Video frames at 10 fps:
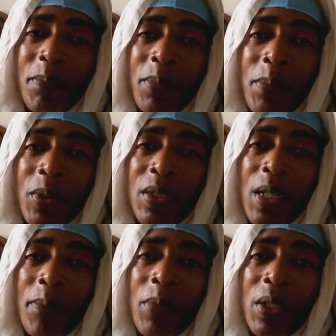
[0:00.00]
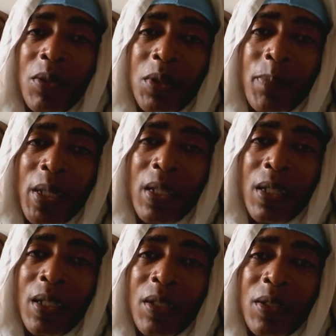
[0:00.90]
people stop bringing those
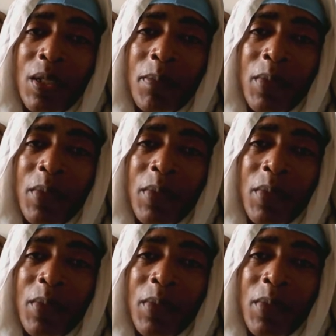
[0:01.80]
pagan custom